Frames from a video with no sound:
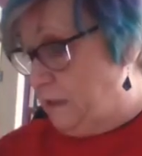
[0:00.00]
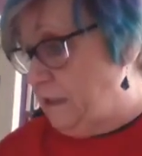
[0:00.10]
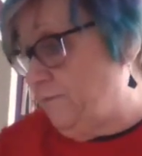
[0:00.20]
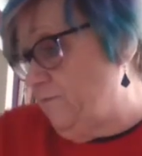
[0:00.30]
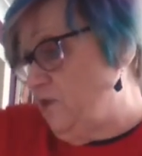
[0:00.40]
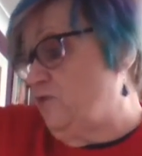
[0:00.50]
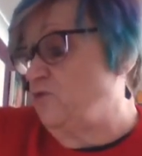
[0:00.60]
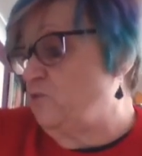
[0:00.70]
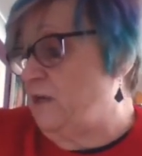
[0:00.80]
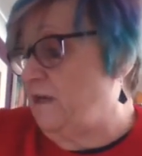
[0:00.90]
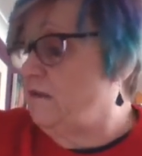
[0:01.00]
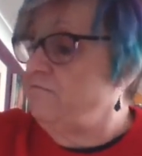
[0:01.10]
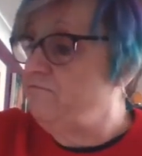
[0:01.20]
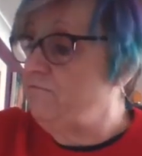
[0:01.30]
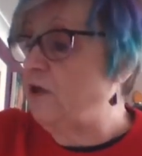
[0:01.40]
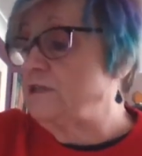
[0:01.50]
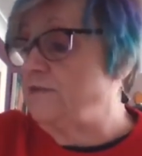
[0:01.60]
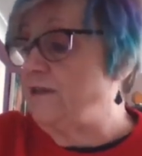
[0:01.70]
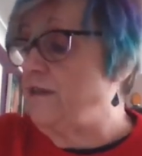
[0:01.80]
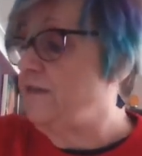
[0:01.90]
be used with
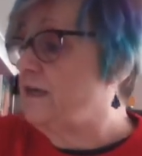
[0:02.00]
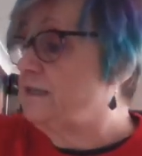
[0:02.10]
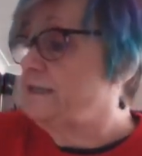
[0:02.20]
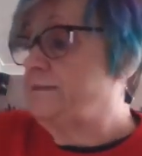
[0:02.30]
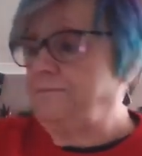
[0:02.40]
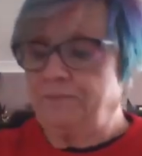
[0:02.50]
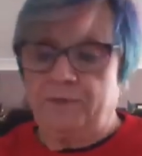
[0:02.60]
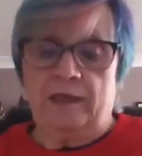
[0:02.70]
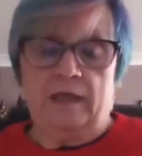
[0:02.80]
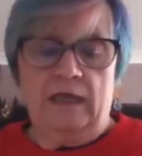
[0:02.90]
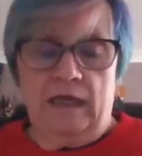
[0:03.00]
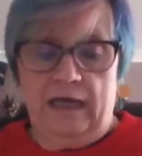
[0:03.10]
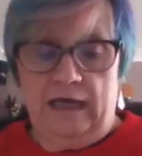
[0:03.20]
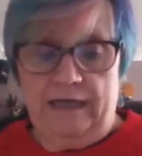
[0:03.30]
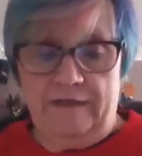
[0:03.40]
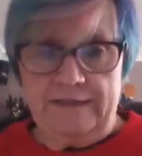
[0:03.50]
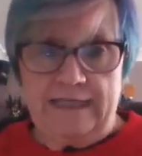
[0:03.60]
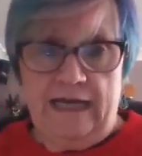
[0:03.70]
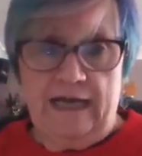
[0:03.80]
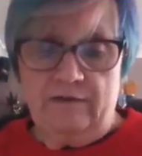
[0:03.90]
lots of other things. Another
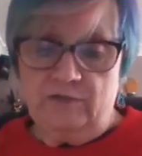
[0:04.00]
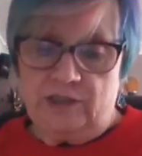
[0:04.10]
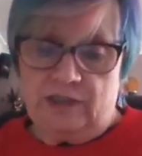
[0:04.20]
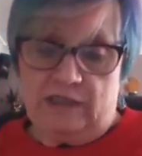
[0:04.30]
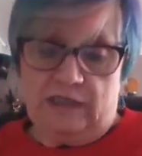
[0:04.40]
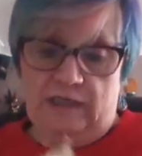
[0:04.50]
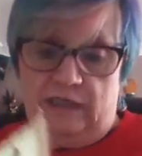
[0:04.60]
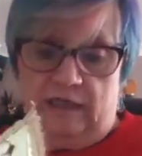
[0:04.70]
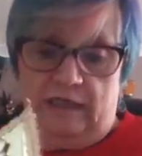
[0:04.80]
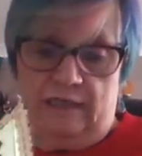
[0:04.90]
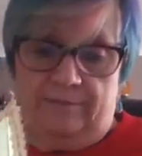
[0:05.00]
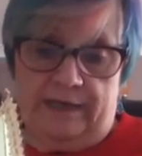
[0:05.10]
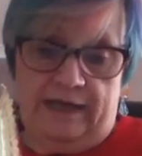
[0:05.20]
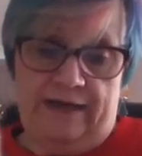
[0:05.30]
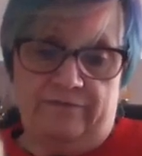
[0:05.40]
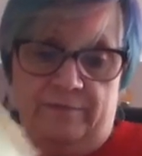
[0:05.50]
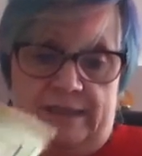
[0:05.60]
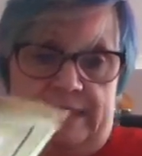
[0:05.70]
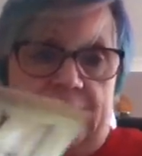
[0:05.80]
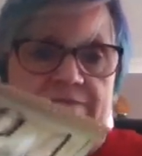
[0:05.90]
sellout, and
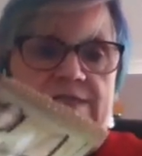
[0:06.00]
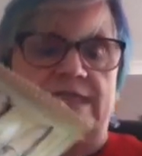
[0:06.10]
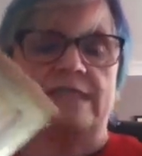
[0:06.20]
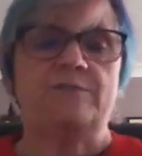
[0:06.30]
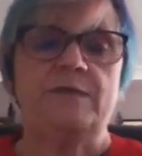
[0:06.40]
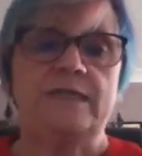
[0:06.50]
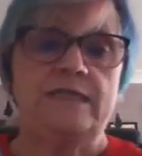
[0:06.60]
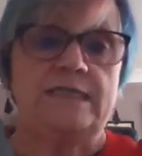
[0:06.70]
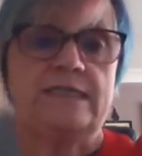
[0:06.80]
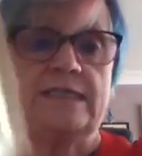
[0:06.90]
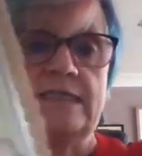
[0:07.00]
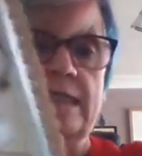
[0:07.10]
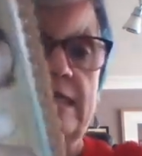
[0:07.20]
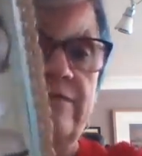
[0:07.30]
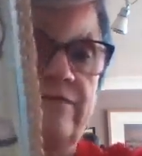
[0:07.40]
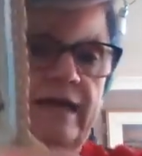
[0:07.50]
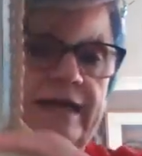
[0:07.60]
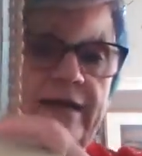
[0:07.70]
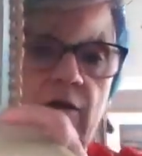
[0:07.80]
everybody loves this one. It's the Fairy